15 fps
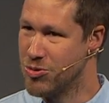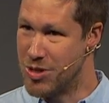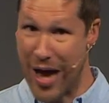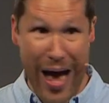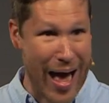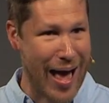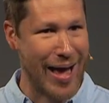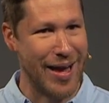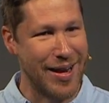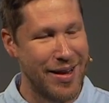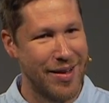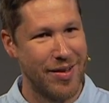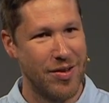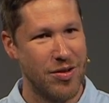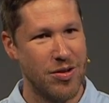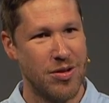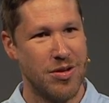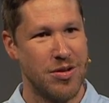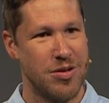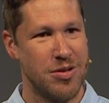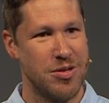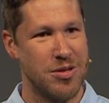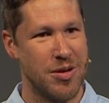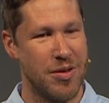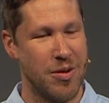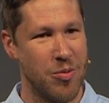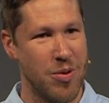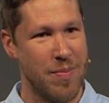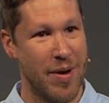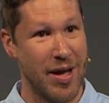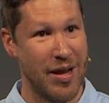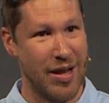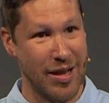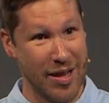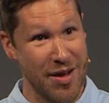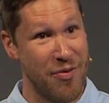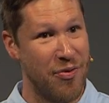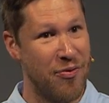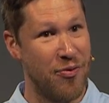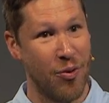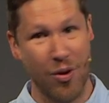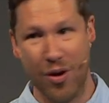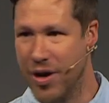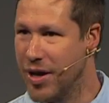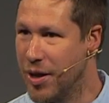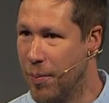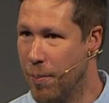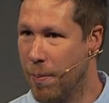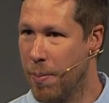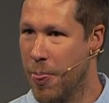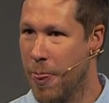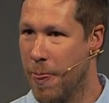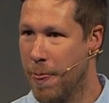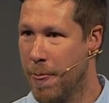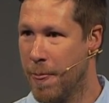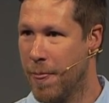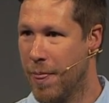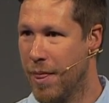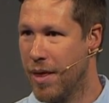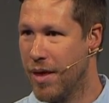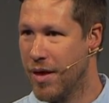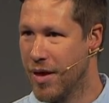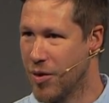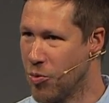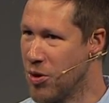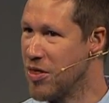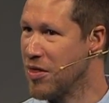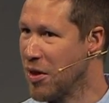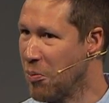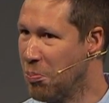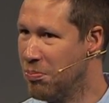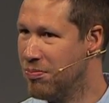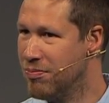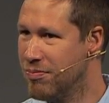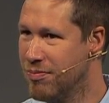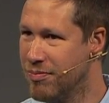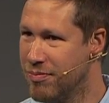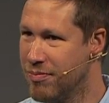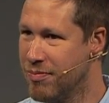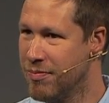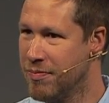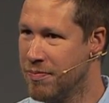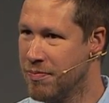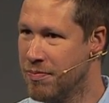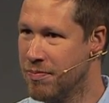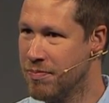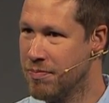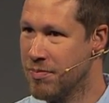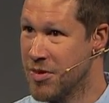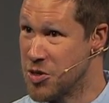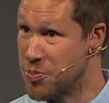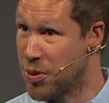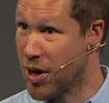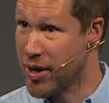who died so that we might live for him and with him. Let's